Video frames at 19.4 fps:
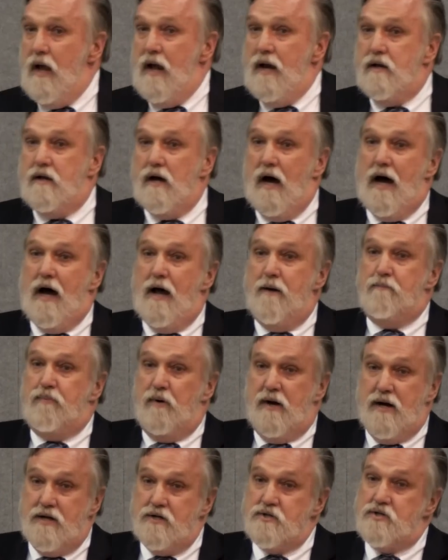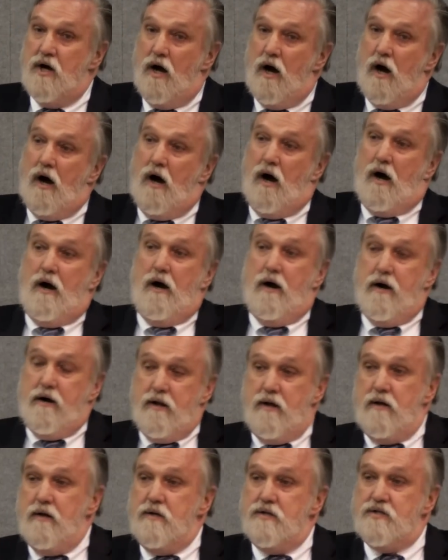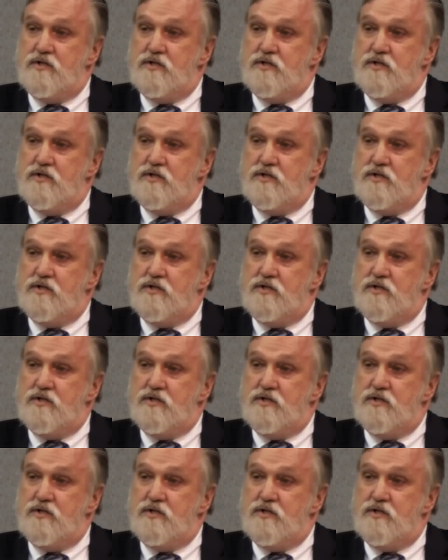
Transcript: And God brings hard,